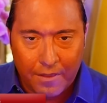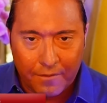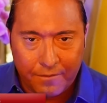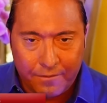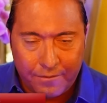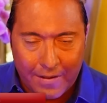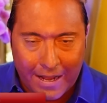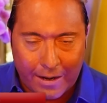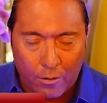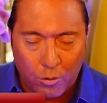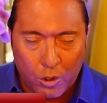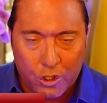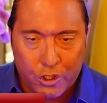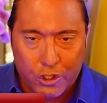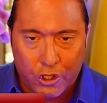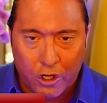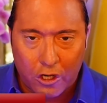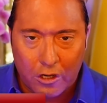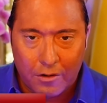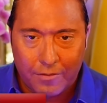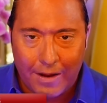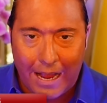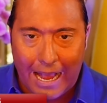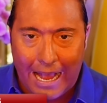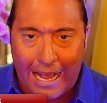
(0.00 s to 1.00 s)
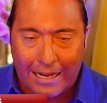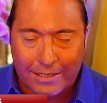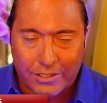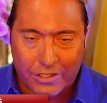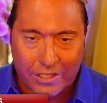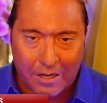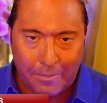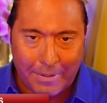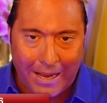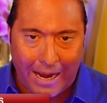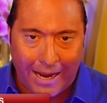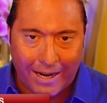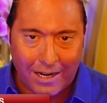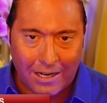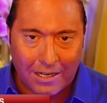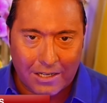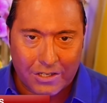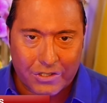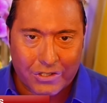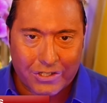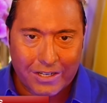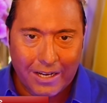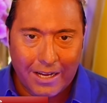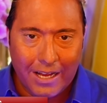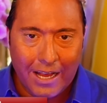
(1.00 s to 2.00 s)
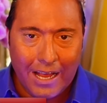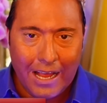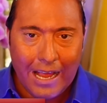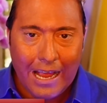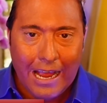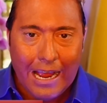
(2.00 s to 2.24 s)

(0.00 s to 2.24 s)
the Federal Reserve, and some analysts